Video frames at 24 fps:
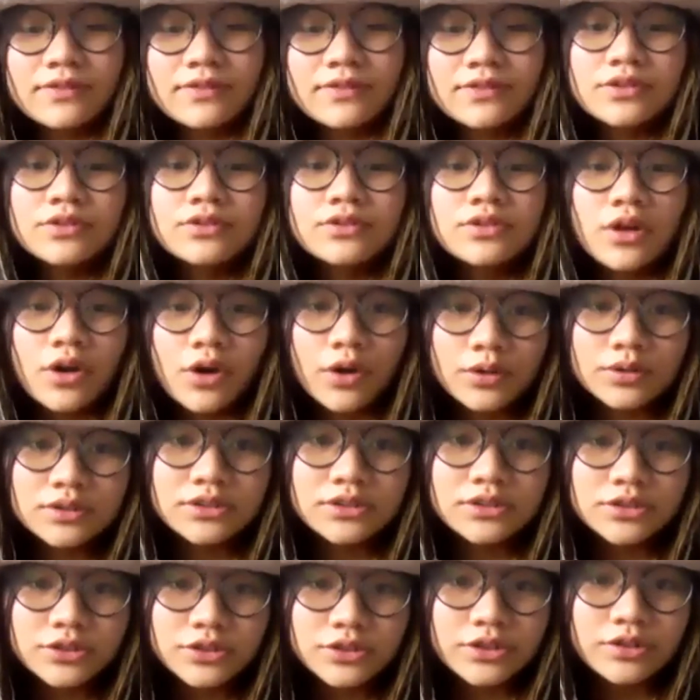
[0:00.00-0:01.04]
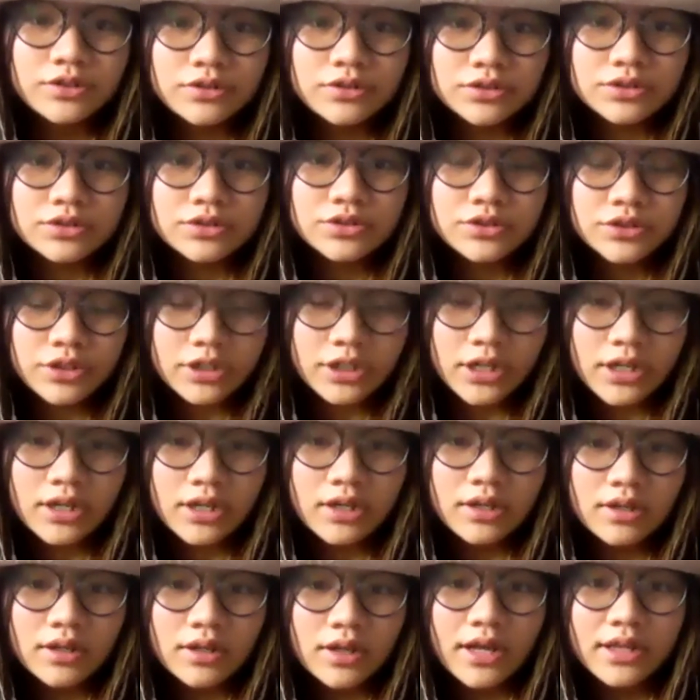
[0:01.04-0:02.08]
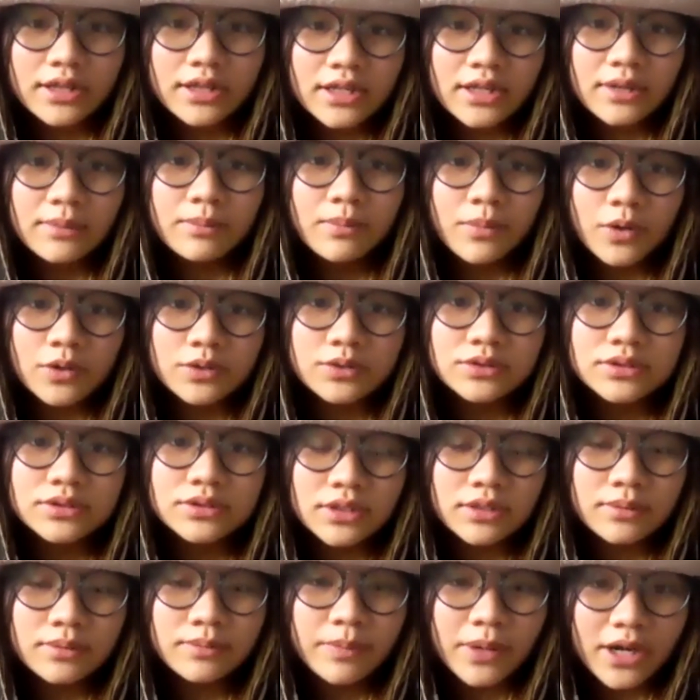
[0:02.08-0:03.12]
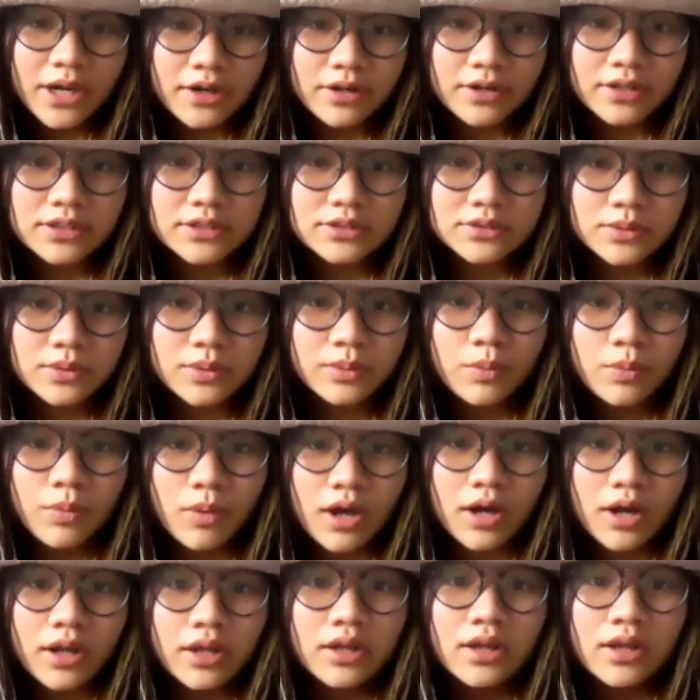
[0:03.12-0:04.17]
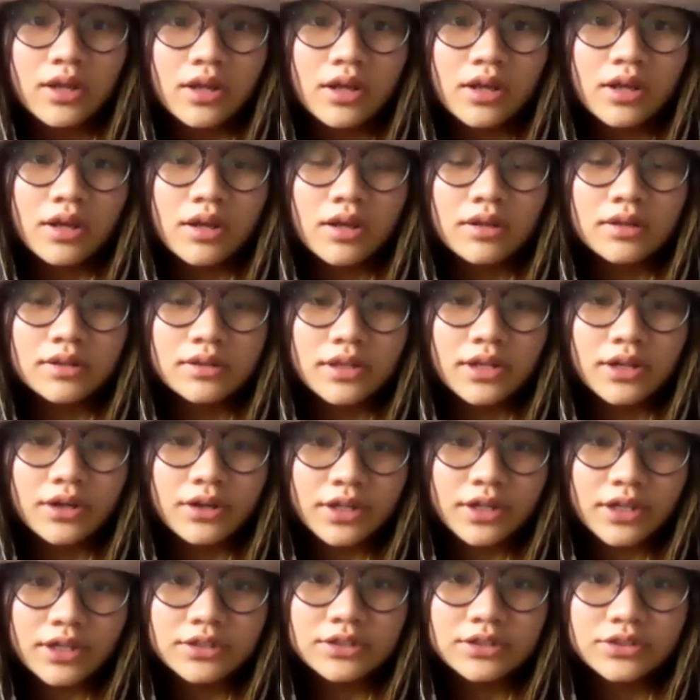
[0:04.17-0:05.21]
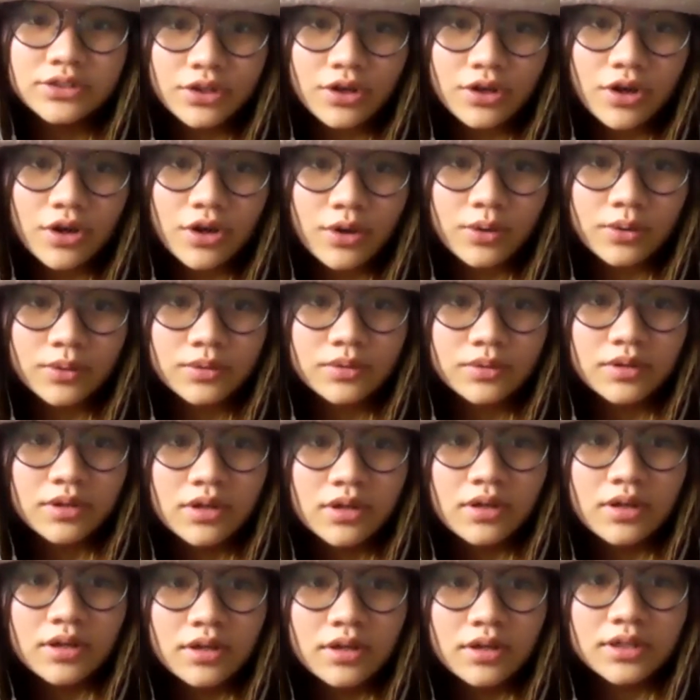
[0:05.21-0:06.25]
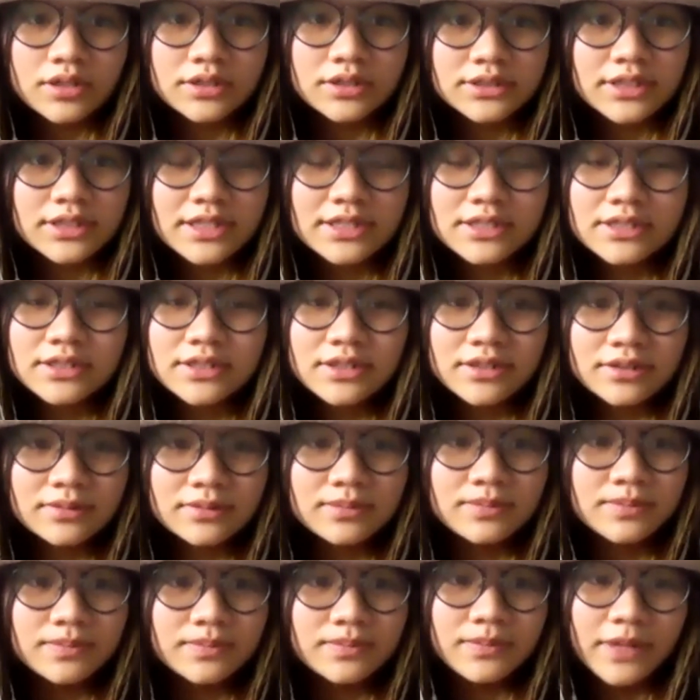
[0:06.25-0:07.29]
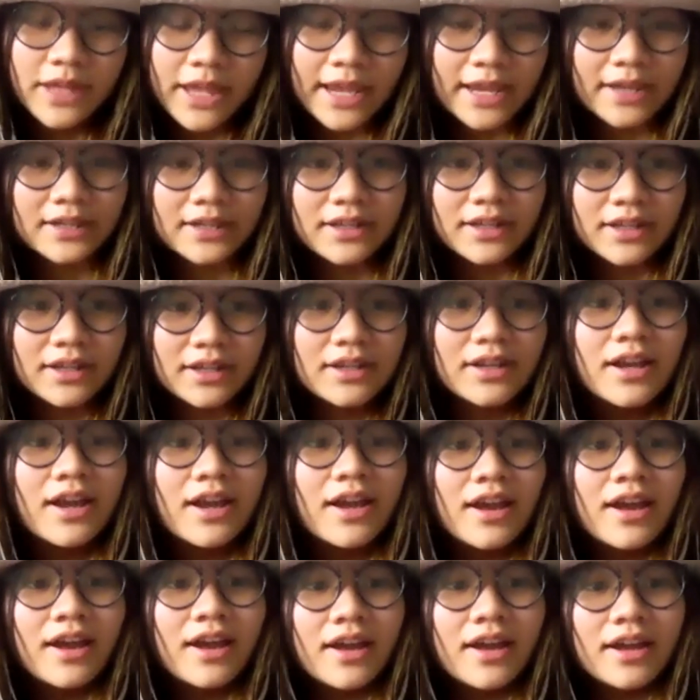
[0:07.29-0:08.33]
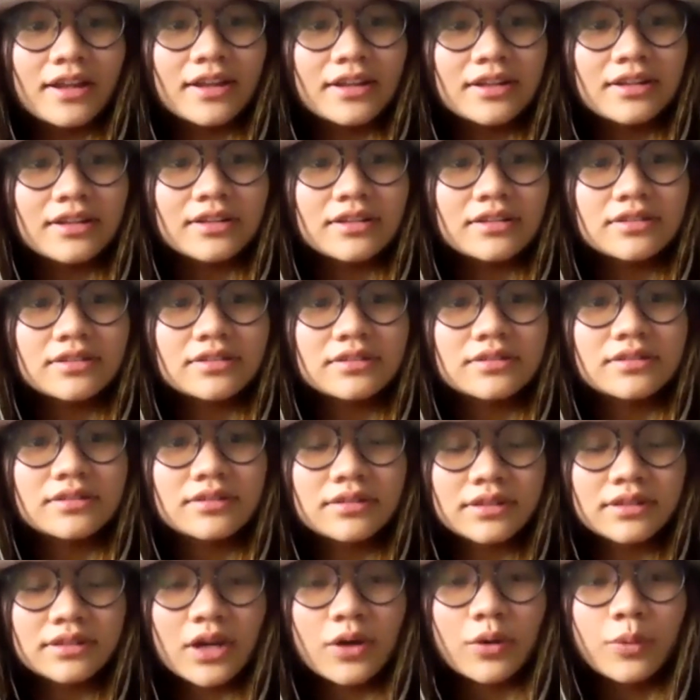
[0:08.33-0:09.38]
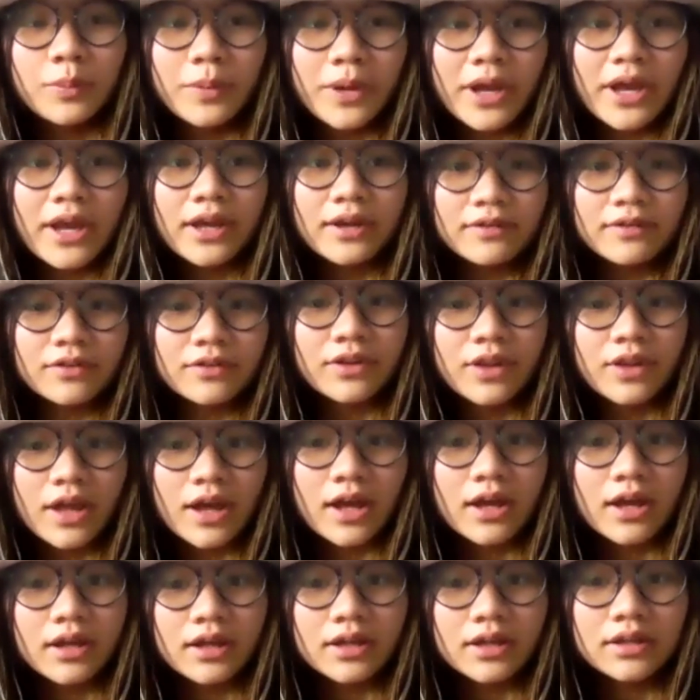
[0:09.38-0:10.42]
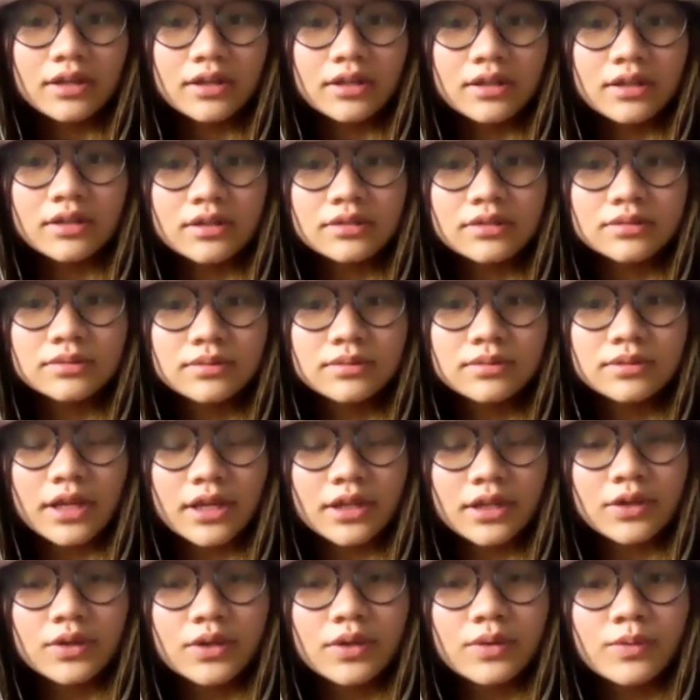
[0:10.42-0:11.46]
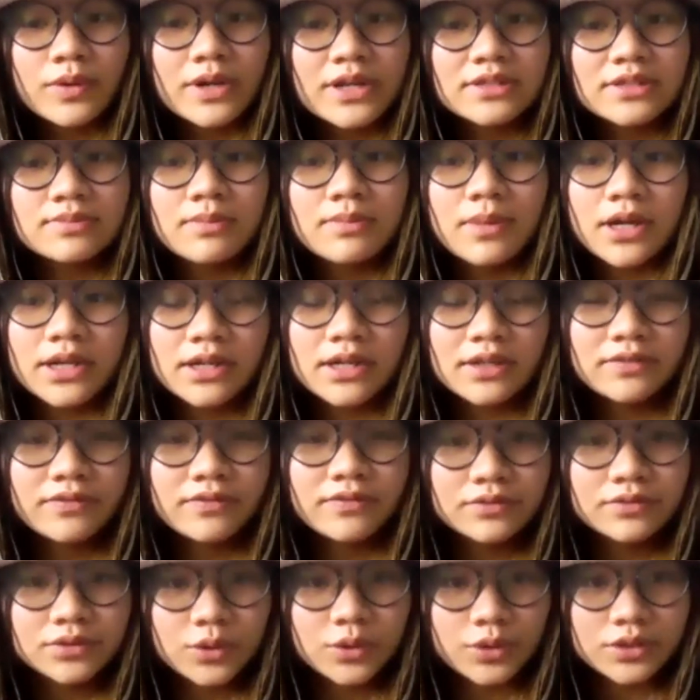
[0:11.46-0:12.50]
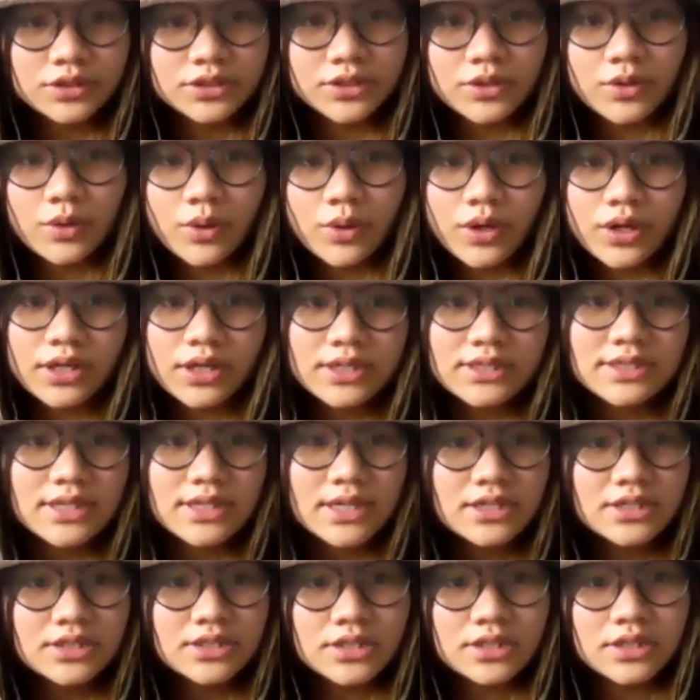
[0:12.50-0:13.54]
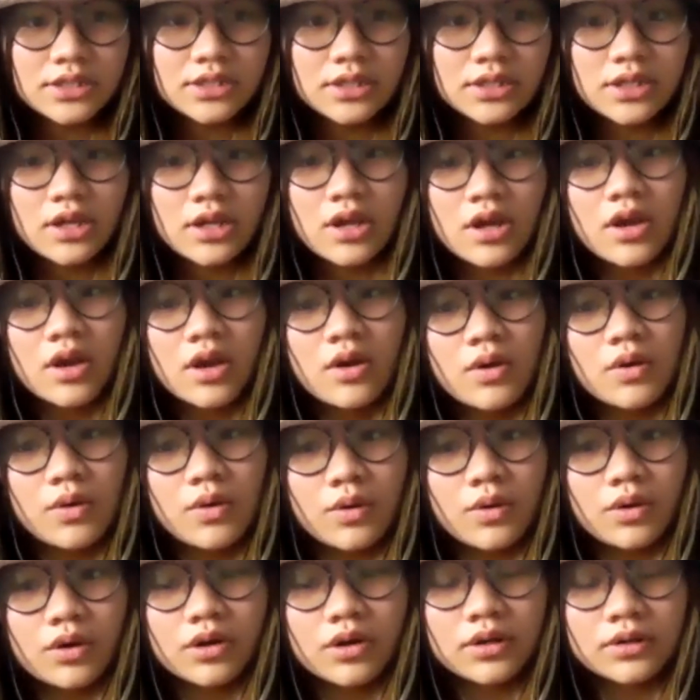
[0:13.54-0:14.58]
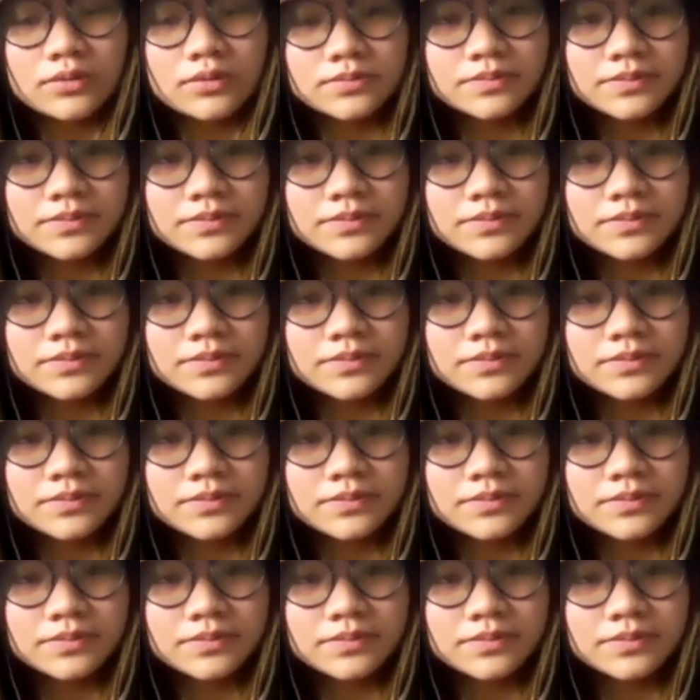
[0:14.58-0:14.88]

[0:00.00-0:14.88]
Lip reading: if you host a trick or treat, I think most parents would want their kid to go because that's candy, and they'll pay for that. And like you can raise money towards an organization or